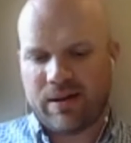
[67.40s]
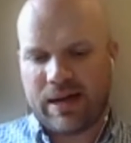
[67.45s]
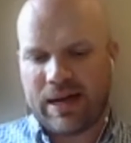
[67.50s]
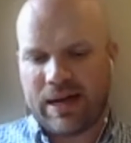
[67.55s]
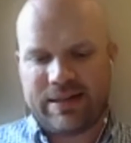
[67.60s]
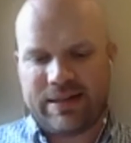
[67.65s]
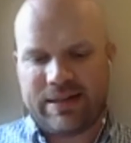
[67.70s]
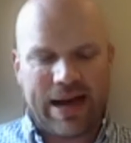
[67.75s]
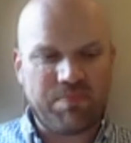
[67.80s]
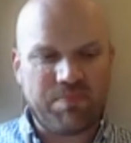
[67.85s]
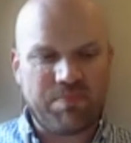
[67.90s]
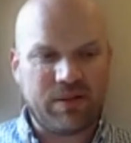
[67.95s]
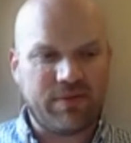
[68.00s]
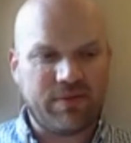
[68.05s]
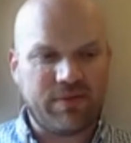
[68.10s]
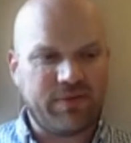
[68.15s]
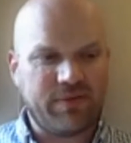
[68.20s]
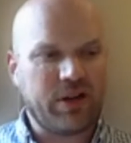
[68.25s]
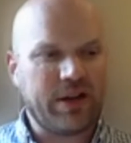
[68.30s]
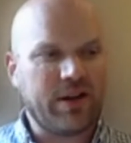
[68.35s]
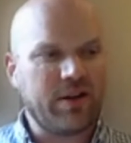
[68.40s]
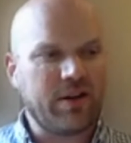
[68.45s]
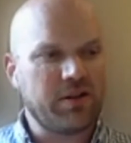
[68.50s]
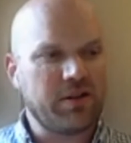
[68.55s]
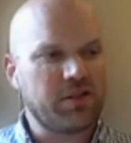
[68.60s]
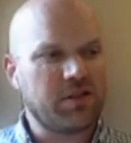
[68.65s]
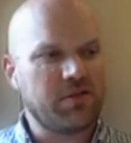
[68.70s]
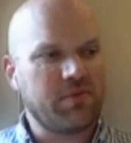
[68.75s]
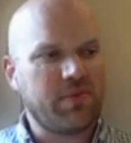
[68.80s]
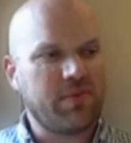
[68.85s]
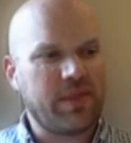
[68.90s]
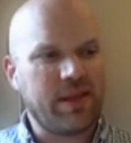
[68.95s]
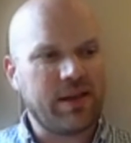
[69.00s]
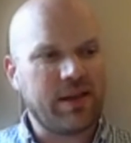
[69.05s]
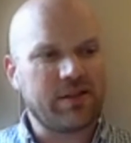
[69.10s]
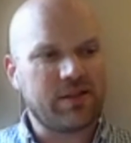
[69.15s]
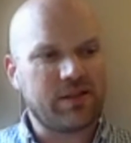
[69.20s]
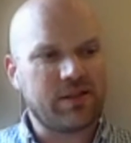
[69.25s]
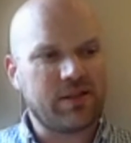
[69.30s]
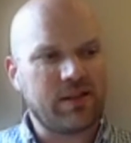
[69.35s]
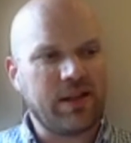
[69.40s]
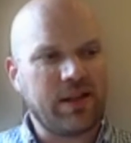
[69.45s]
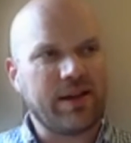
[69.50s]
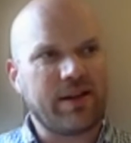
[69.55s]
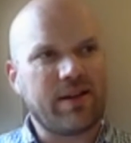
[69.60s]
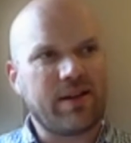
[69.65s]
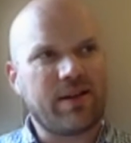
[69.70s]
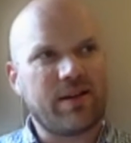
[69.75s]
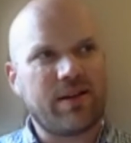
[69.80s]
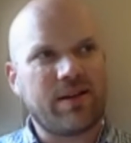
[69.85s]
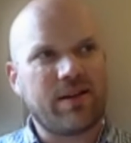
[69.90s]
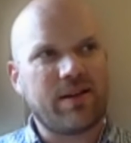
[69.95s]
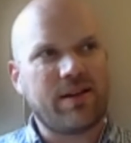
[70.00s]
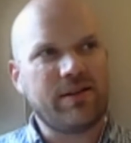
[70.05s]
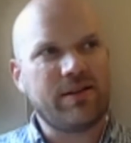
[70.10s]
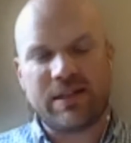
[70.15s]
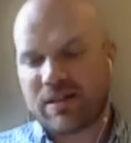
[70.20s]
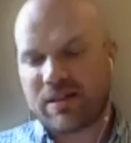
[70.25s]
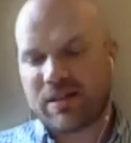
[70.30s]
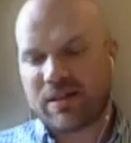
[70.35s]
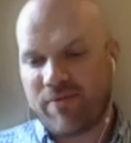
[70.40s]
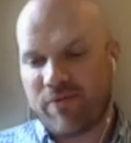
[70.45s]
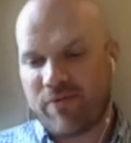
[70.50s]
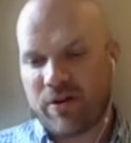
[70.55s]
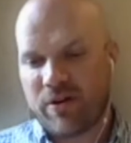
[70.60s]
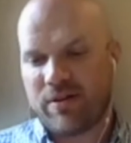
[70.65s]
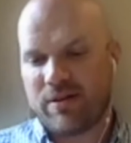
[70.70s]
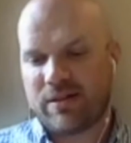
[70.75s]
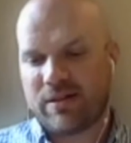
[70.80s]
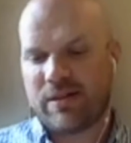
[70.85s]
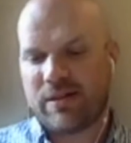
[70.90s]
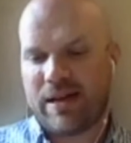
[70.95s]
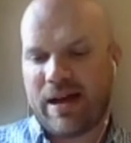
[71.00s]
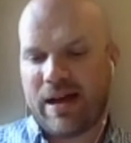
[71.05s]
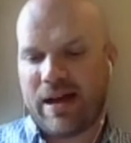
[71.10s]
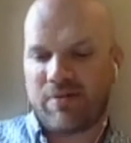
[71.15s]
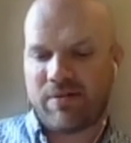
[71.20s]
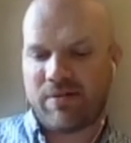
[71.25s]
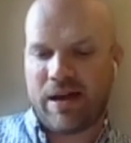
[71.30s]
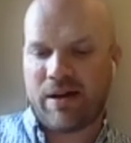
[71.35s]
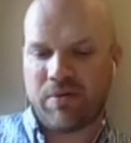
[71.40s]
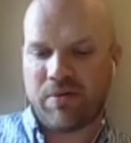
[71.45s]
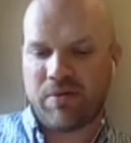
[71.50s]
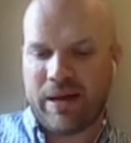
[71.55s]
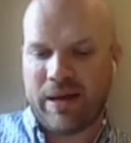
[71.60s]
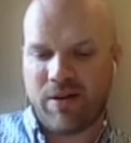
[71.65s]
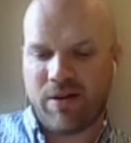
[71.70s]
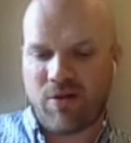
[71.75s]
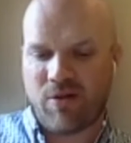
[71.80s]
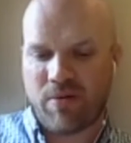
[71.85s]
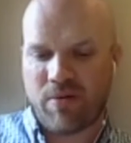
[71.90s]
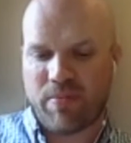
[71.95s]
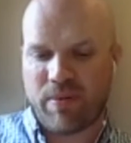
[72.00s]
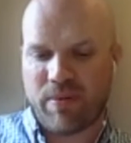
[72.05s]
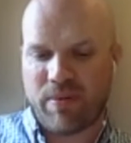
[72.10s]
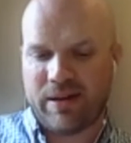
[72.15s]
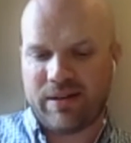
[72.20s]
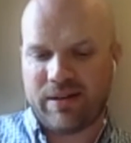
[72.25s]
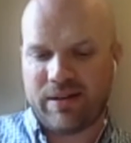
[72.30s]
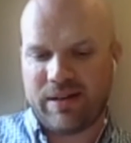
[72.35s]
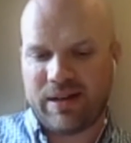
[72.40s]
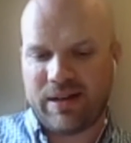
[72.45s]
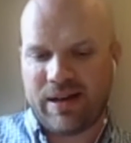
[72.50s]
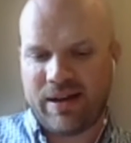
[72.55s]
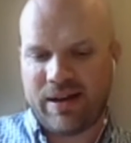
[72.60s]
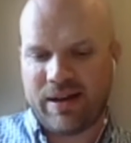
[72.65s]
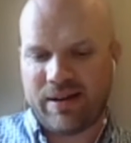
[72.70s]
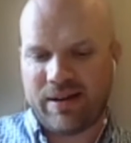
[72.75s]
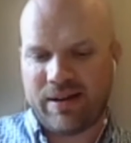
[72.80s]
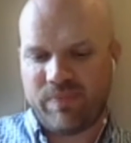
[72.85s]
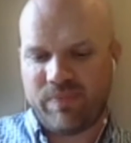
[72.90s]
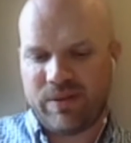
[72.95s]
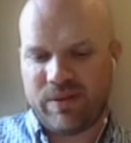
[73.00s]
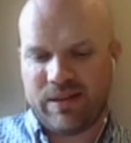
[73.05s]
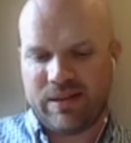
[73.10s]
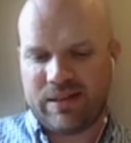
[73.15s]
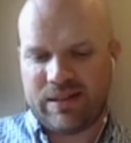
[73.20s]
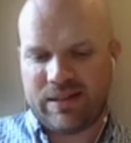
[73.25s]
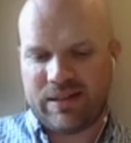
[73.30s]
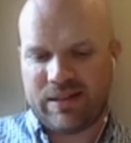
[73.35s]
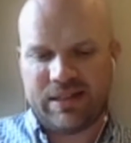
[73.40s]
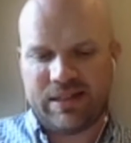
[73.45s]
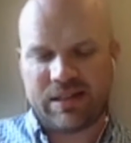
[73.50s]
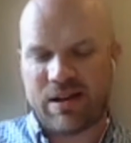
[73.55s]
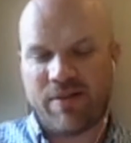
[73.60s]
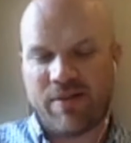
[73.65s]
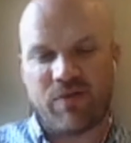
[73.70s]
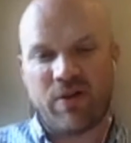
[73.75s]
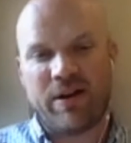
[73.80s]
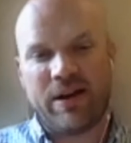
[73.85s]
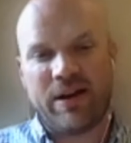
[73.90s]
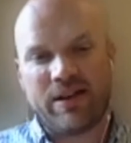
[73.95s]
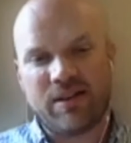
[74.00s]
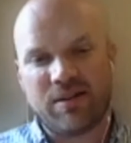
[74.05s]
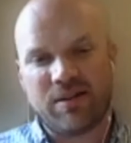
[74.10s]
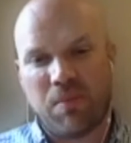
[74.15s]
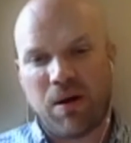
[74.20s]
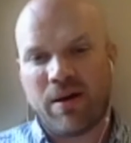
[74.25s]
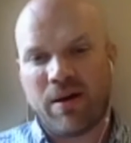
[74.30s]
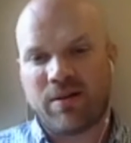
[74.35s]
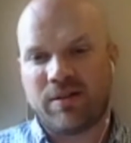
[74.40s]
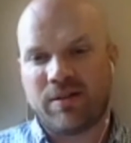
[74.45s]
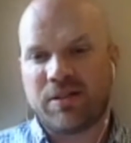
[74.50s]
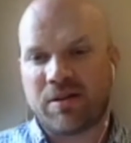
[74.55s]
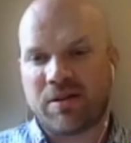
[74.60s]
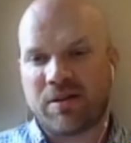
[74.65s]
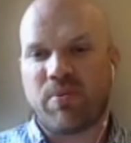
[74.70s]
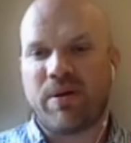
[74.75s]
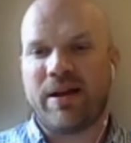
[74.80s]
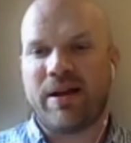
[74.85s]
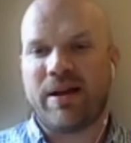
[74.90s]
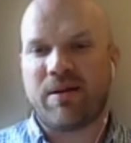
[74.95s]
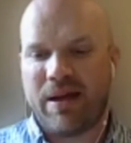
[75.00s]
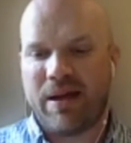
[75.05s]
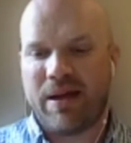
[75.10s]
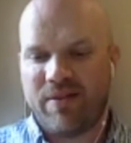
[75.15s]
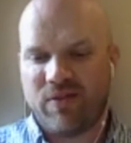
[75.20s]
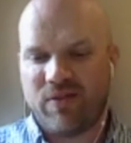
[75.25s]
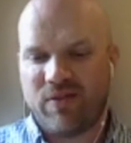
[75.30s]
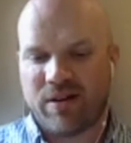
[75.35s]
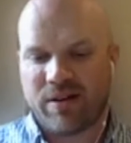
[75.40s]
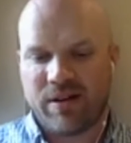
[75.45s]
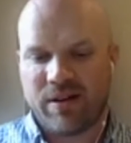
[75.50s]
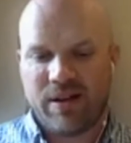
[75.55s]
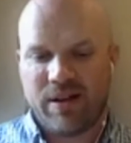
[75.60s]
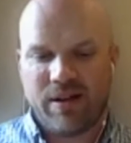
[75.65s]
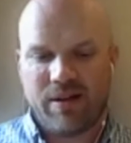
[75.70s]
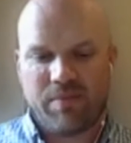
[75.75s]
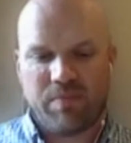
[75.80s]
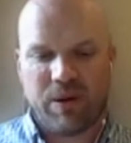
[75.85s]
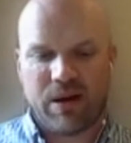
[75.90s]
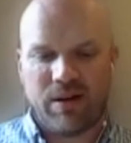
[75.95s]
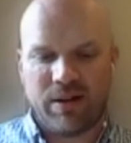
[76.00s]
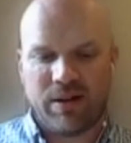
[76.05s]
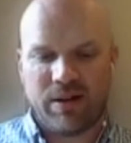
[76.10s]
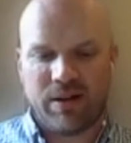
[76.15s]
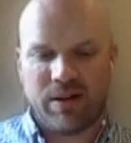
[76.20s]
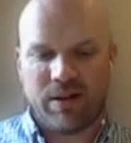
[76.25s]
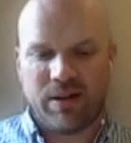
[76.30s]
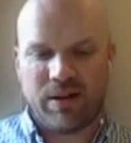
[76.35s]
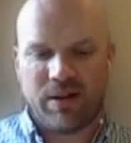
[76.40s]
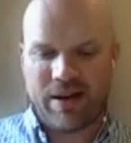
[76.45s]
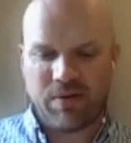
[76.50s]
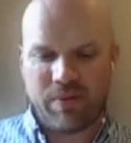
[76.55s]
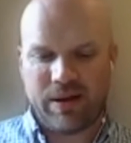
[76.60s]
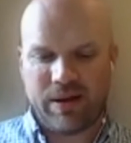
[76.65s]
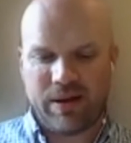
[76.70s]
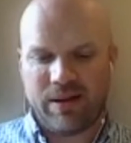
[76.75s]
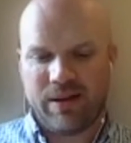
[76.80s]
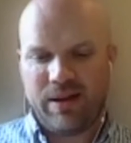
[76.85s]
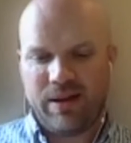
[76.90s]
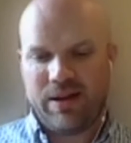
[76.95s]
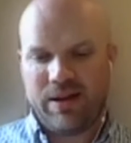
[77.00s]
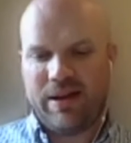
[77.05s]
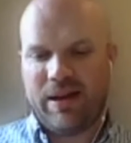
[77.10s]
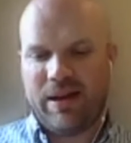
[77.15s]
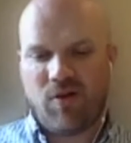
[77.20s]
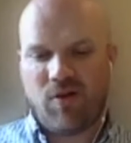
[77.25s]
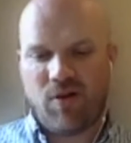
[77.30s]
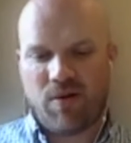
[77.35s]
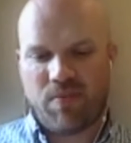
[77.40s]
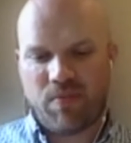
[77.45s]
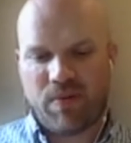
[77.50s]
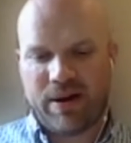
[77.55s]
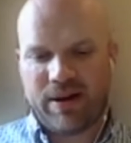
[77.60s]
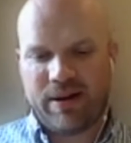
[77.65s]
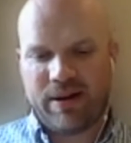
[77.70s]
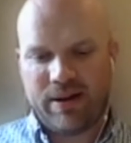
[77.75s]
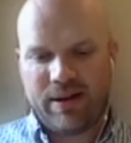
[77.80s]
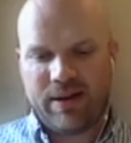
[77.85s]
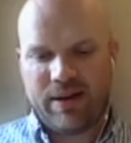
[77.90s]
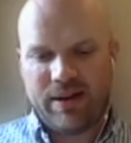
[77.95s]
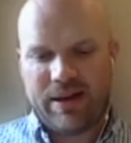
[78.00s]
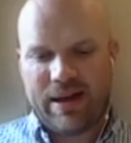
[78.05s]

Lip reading: adaptive triggers, so things like discomfort. How do we incorporate discomfort into models to predict behavior, but also how do we incorporate